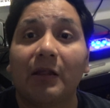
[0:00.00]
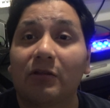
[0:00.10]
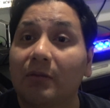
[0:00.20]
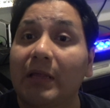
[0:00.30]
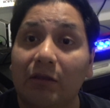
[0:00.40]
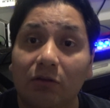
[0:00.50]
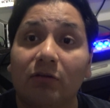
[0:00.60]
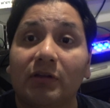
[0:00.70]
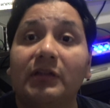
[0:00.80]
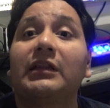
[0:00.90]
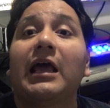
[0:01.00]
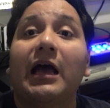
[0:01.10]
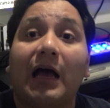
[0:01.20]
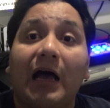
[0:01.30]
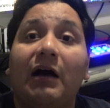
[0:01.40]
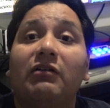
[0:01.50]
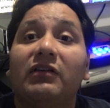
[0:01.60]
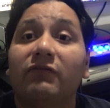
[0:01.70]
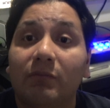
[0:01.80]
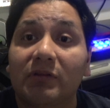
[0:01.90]
So I'm like, you know something? I'll
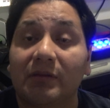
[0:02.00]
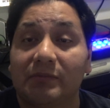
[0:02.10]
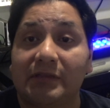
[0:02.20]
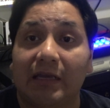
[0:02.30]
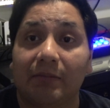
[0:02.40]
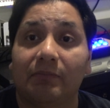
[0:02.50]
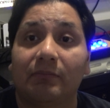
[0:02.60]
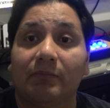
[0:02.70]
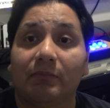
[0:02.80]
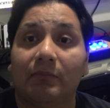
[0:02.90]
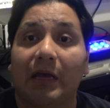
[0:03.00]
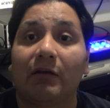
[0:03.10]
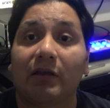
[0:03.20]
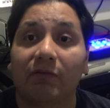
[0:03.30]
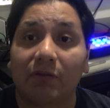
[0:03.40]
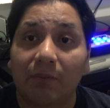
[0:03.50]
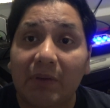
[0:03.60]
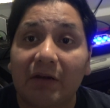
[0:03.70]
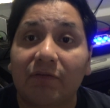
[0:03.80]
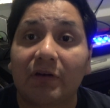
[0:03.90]
give him some time. I'll give him the
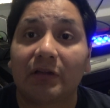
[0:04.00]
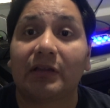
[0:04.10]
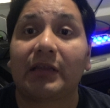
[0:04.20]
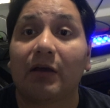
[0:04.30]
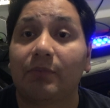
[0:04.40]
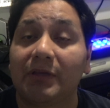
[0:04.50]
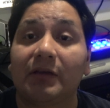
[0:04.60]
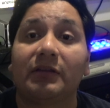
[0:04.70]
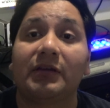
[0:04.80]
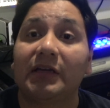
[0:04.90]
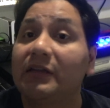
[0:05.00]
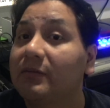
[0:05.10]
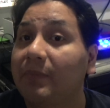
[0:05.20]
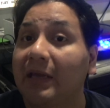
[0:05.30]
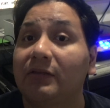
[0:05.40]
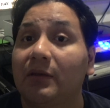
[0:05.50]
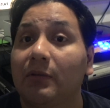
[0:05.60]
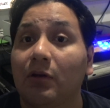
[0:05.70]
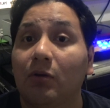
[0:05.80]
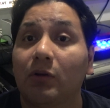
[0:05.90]
benefit of the doubt because there is a
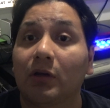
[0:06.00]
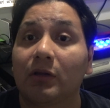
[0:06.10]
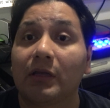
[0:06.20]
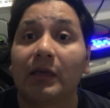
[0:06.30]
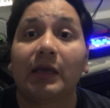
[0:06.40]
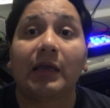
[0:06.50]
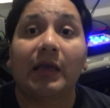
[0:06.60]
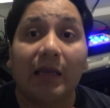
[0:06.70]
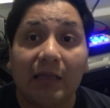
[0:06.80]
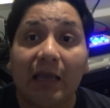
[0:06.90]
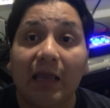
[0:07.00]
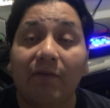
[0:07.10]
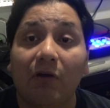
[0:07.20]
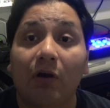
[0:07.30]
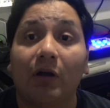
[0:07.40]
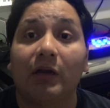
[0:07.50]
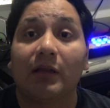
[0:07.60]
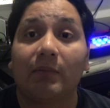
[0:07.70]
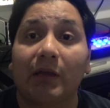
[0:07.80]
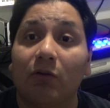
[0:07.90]
pandemic going on. And I have a heart. And
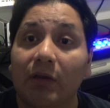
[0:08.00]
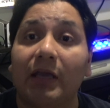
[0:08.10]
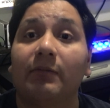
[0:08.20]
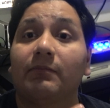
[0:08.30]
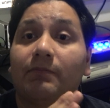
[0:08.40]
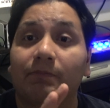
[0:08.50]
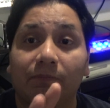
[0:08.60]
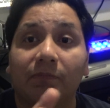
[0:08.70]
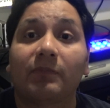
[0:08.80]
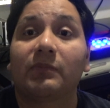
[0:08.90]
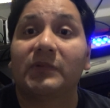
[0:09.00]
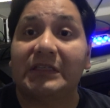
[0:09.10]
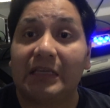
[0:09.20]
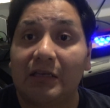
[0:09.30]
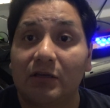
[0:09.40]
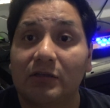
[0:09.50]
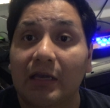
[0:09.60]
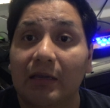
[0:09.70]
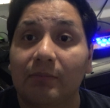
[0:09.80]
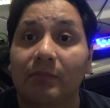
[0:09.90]
I'm like, okay, take your
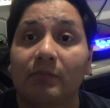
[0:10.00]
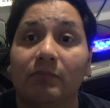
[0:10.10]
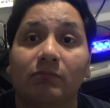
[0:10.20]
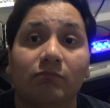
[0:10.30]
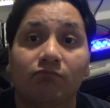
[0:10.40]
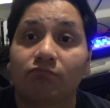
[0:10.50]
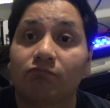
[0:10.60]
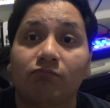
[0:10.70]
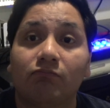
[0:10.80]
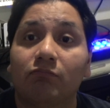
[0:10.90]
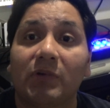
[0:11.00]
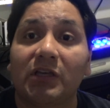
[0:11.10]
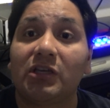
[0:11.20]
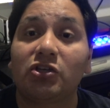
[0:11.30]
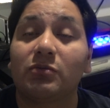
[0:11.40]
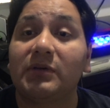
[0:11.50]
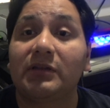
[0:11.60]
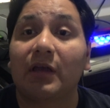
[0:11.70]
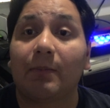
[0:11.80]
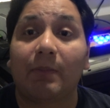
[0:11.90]
time. He should be
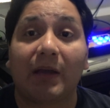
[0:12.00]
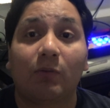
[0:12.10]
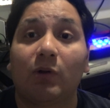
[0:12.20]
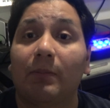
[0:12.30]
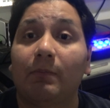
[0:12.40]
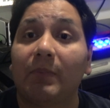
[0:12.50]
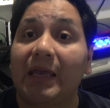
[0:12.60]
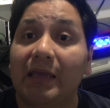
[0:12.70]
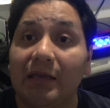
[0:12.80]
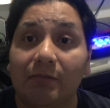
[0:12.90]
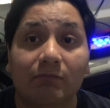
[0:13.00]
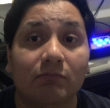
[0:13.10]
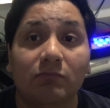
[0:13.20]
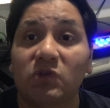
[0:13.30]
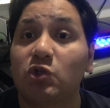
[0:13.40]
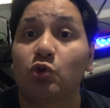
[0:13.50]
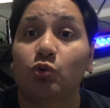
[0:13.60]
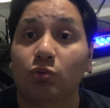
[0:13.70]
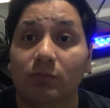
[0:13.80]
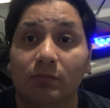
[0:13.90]
done by what? May,
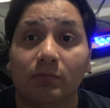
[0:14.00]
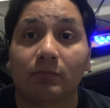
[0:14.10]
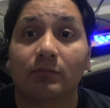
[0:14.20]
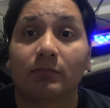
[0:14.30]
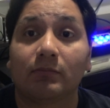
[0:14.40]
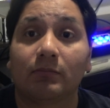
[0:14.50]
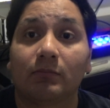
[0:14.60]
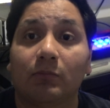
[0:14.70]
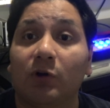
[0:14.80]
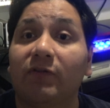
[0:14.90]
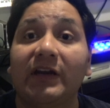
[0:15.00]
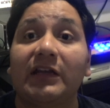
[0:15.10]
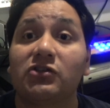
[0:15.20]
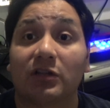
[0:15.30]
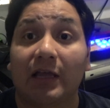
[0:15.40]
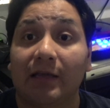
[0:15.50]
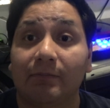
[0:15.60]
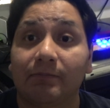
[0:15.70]
June. We're already in July.